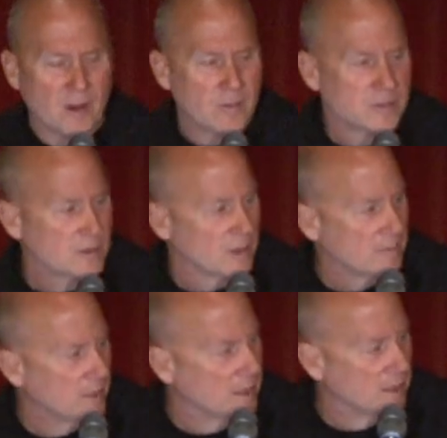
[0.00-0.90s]
I was
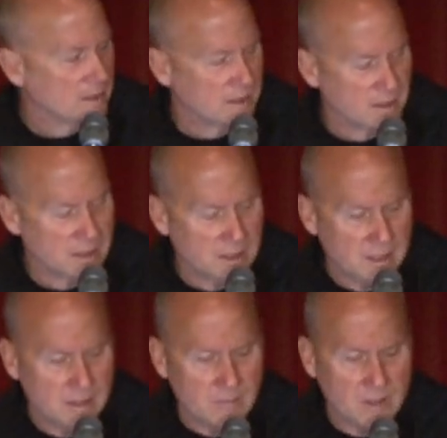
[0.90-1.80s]
struck by the
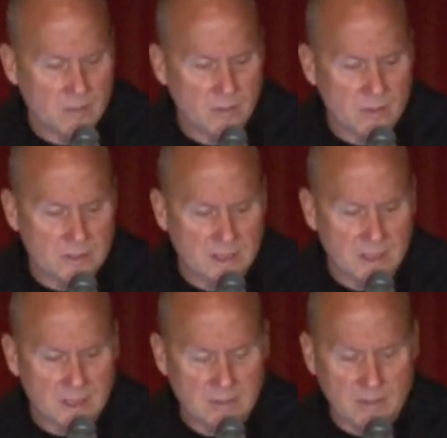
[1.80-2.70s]
hymn that we were
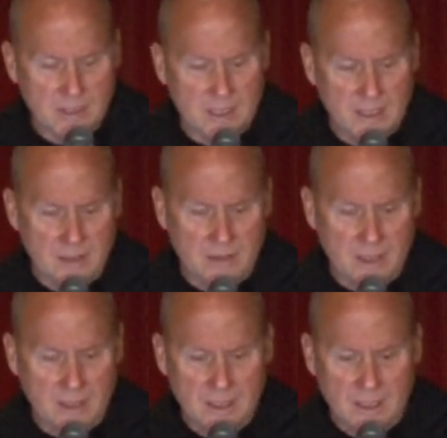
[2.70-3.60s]
singing at the beginning here
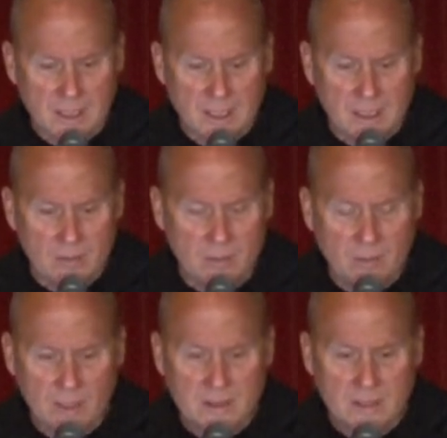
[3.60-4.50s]
that that we
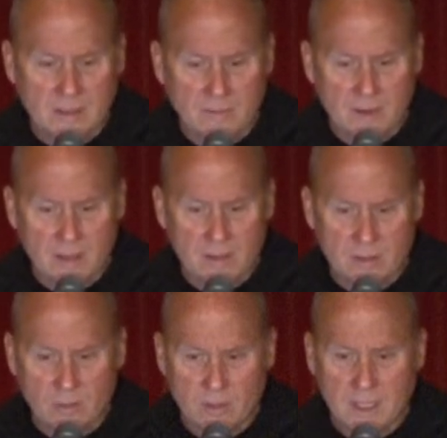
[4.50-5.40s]
run to the Father,
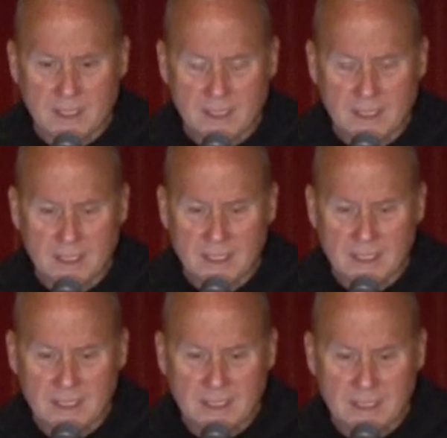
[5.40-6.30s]
that we're not going to
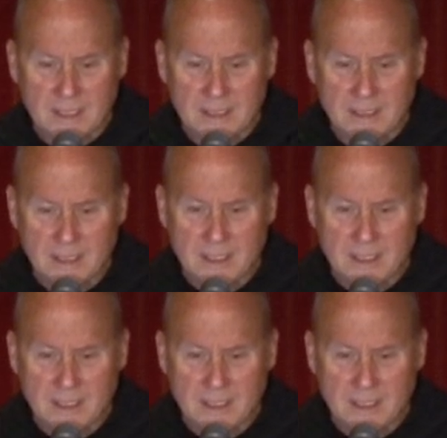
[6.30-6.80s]
hide. And